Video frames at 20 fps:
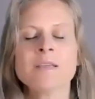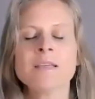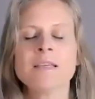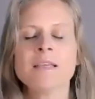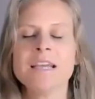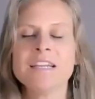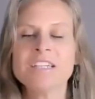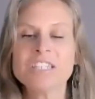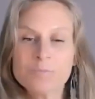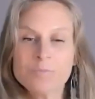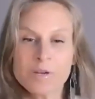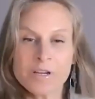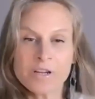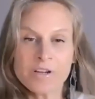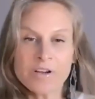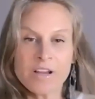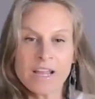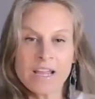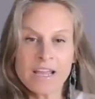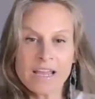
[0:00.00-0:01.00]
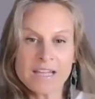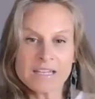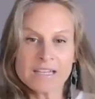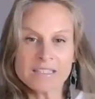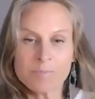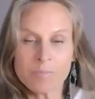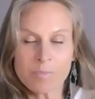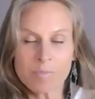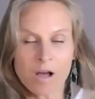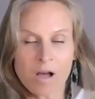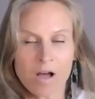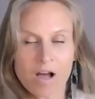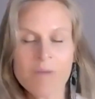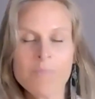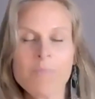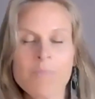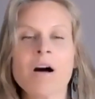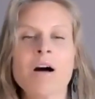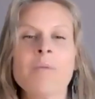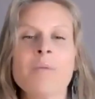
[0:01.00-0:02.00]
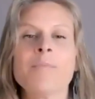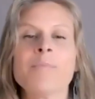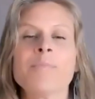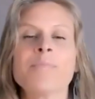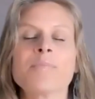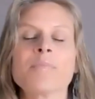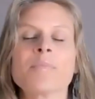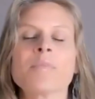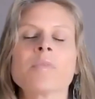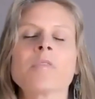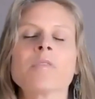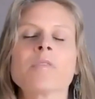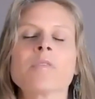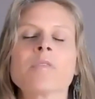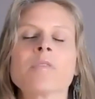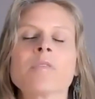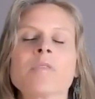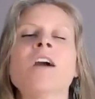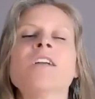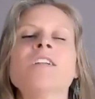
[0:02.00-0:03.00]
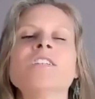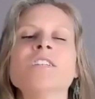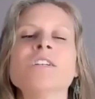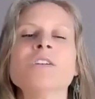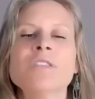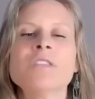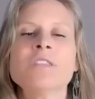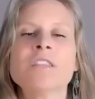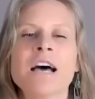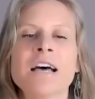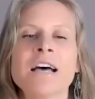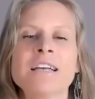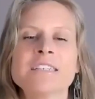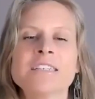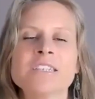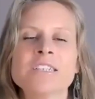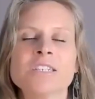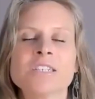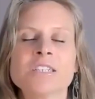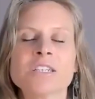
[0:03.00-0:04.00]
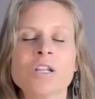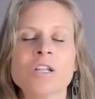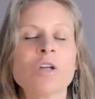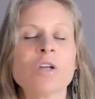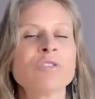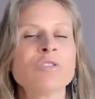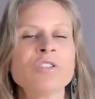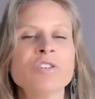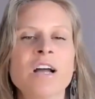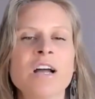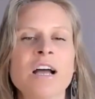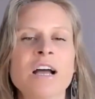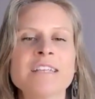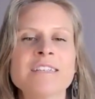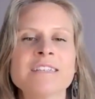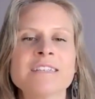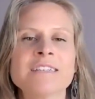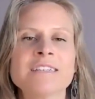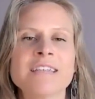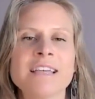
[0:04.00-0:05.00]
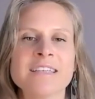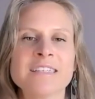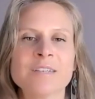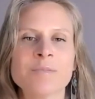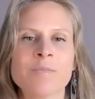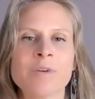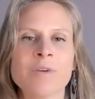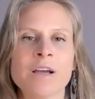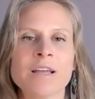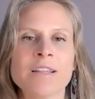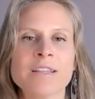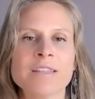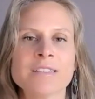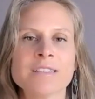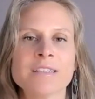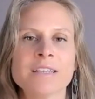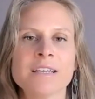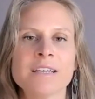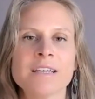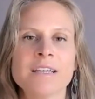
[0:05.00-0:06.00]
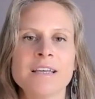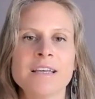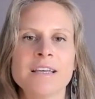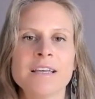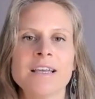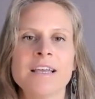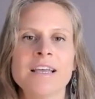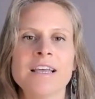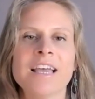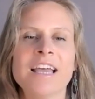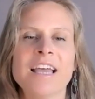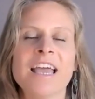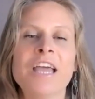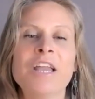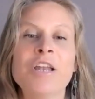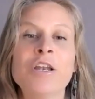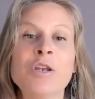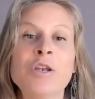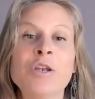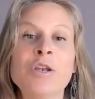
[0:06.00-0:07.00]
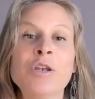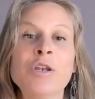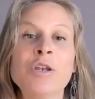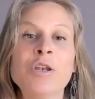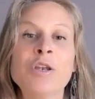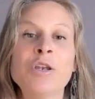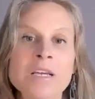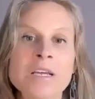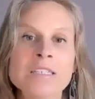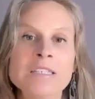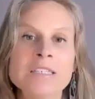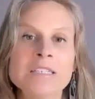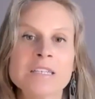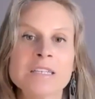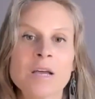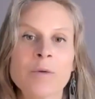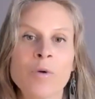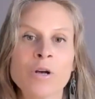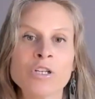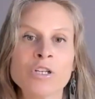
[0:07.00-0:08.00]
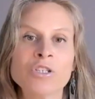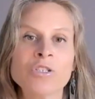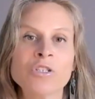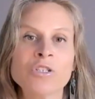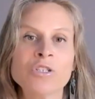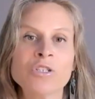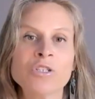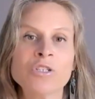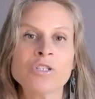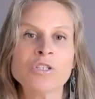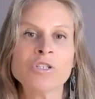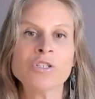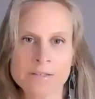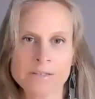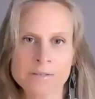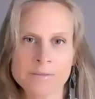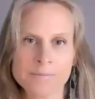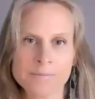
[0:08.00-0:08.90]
And just bring your hands palm up onto your thighs and just close your eyes and take some breaths and notice what you feel.